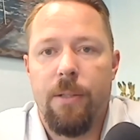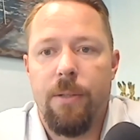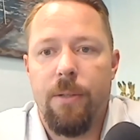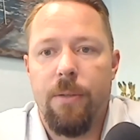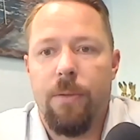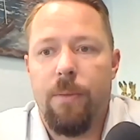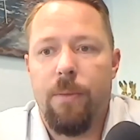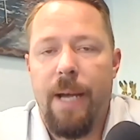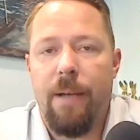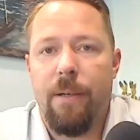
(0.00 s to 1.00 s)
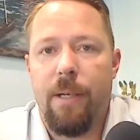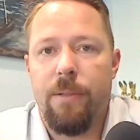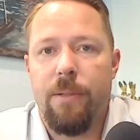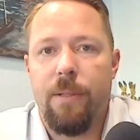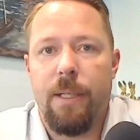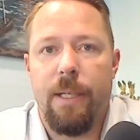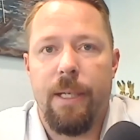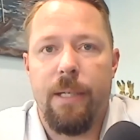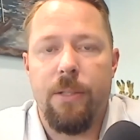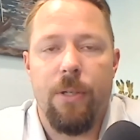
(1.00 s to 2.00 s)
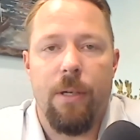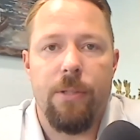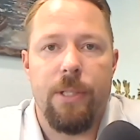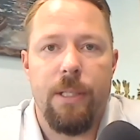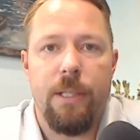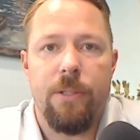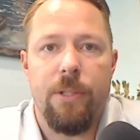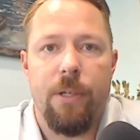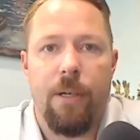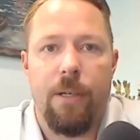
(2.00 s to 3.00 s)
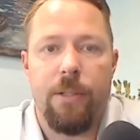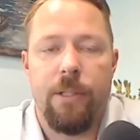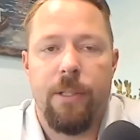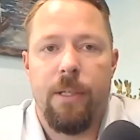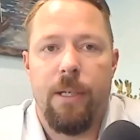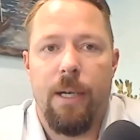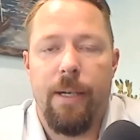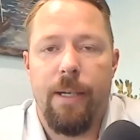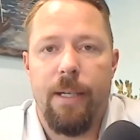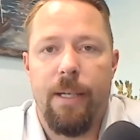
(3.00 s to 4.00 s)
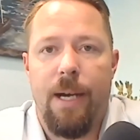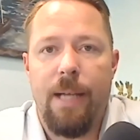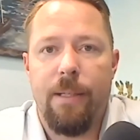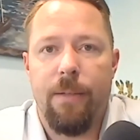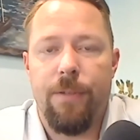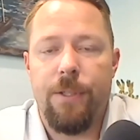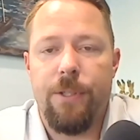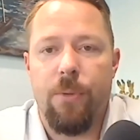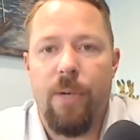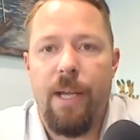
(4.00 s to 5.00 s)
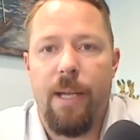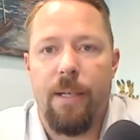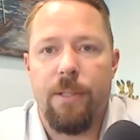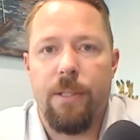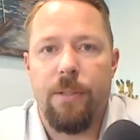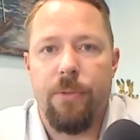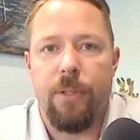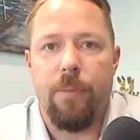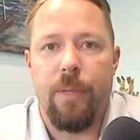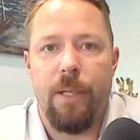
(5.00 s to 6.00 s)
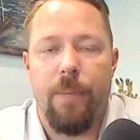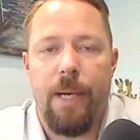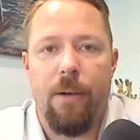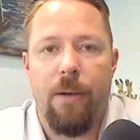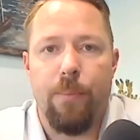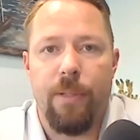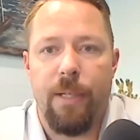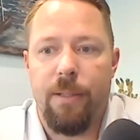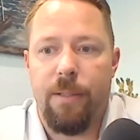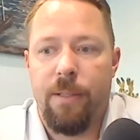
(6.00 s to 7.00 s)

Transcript: to the battery so that it can charge and discharge in a highly efficient way and essentially be a power plant.